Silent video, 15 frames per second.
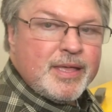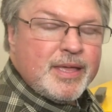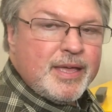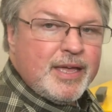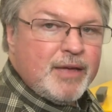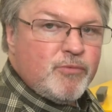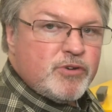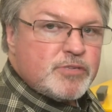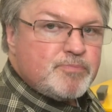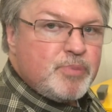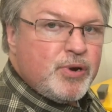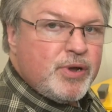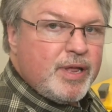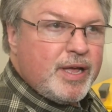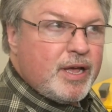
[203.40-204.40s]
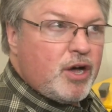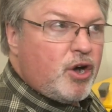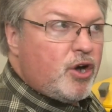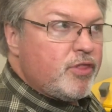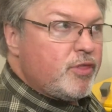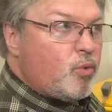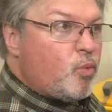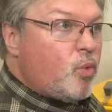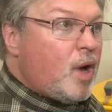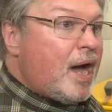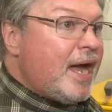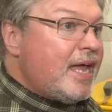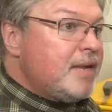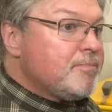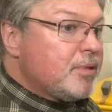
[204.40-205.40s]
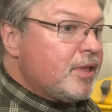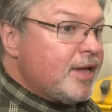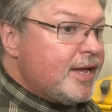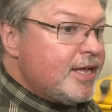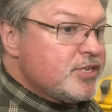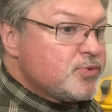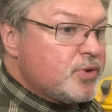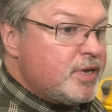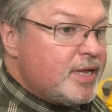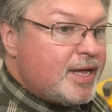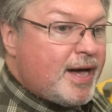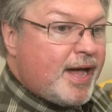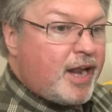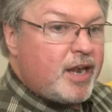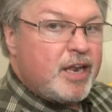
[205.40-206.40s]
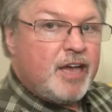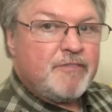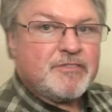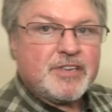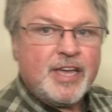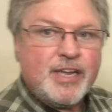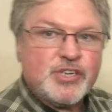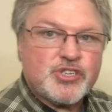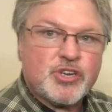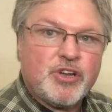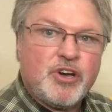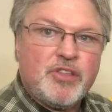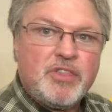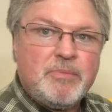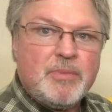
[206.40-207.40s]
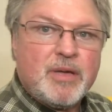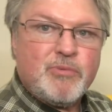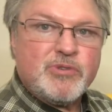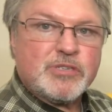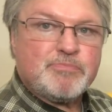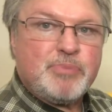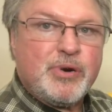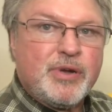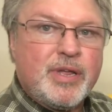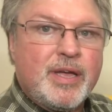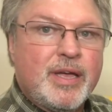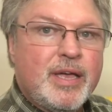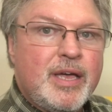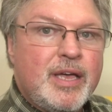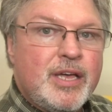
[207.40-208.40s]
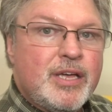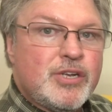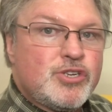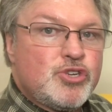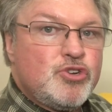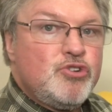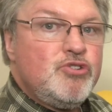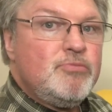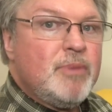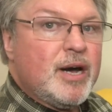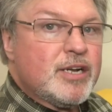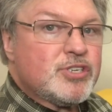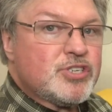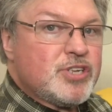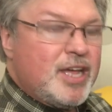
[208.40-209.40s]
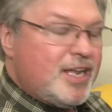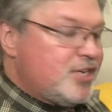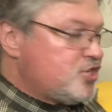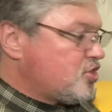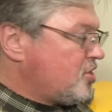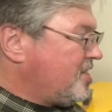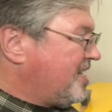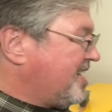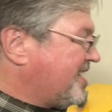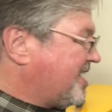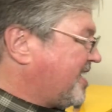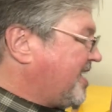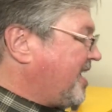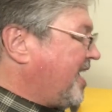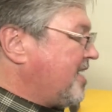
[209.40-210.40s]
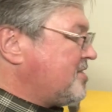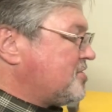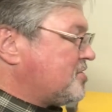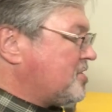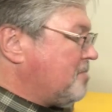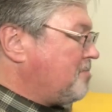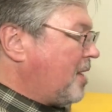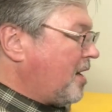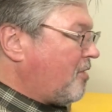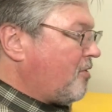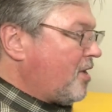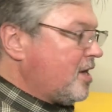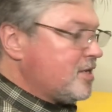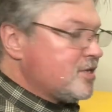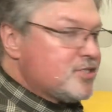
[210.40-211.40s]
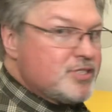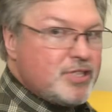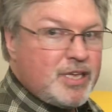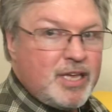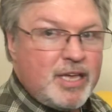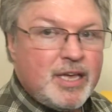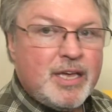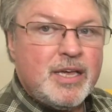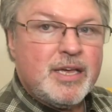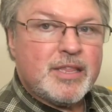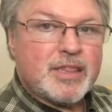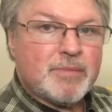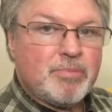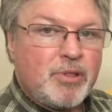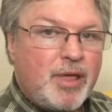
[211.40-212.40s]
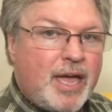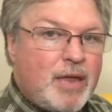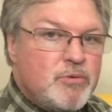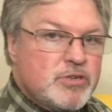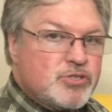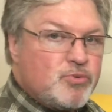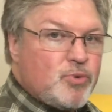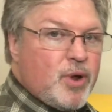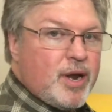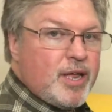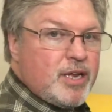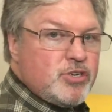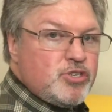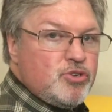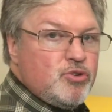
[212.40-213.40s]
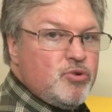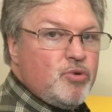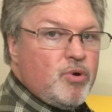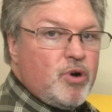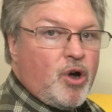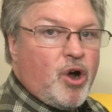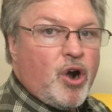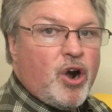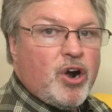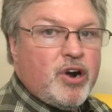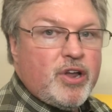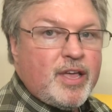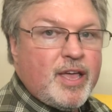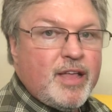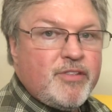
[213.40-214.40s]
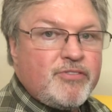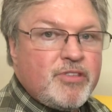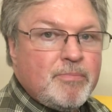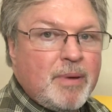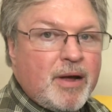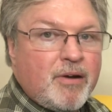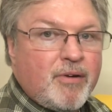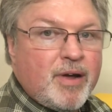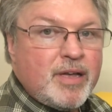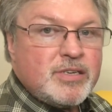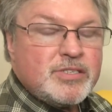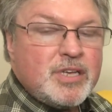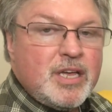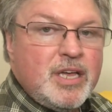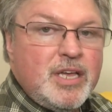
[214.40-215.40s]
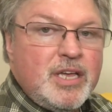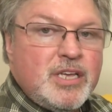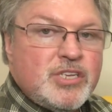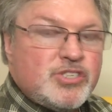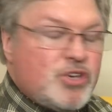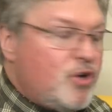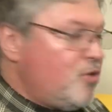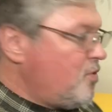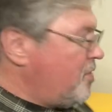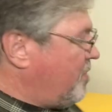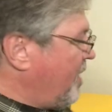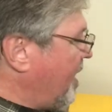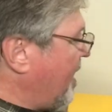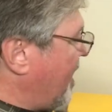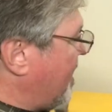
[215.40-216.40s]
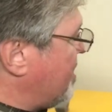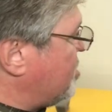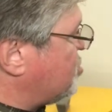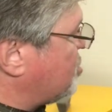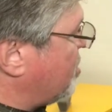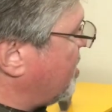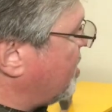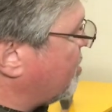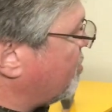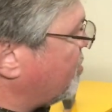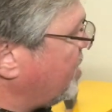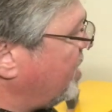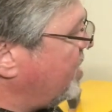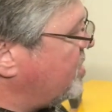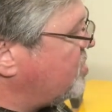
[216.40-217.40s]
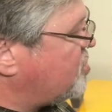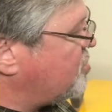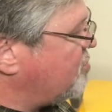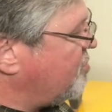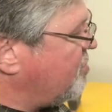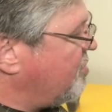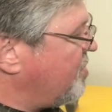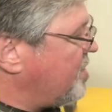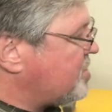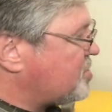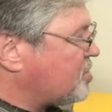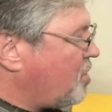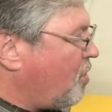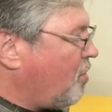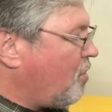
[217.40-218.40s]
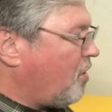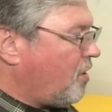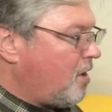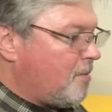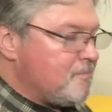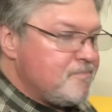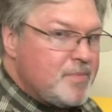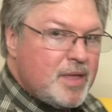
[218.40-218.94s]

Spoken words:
it was putting on the wide blades, when you got enough tension on them, it was putting too much tension against the bearings. The blade was running too hard against the bearings. So they engineered into this arm